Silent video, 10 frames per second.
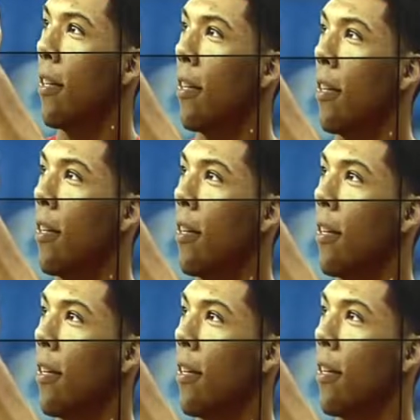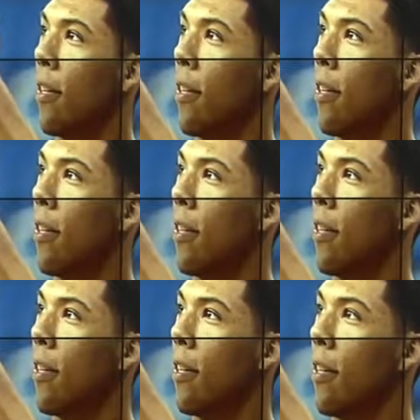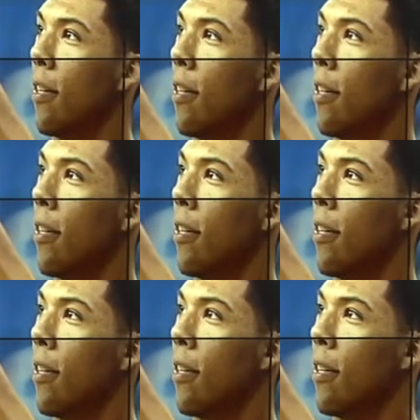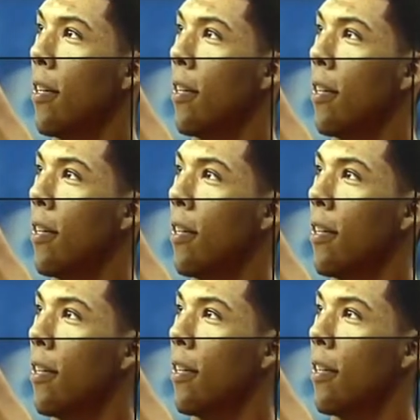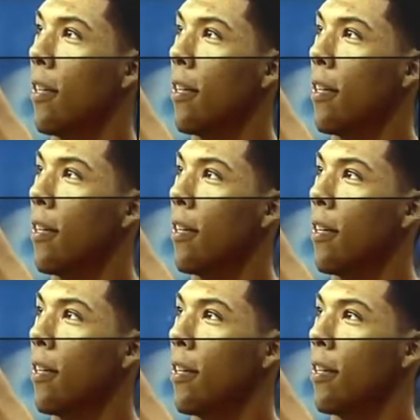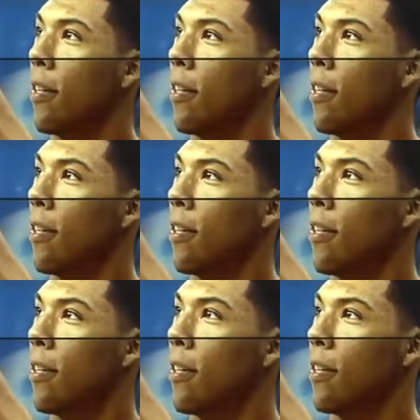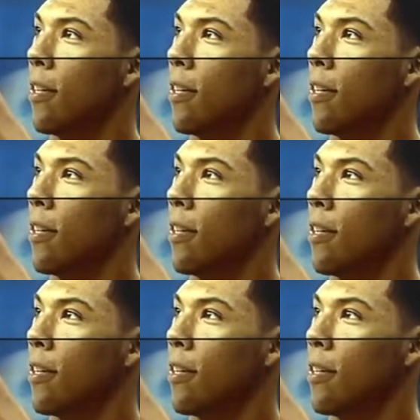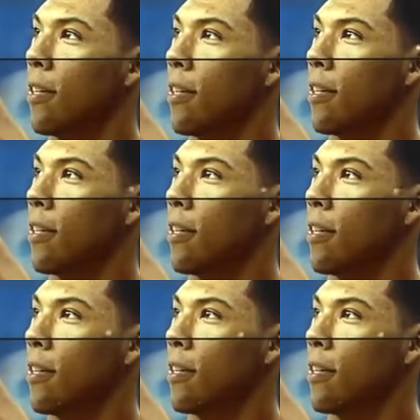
The person shown says nothing.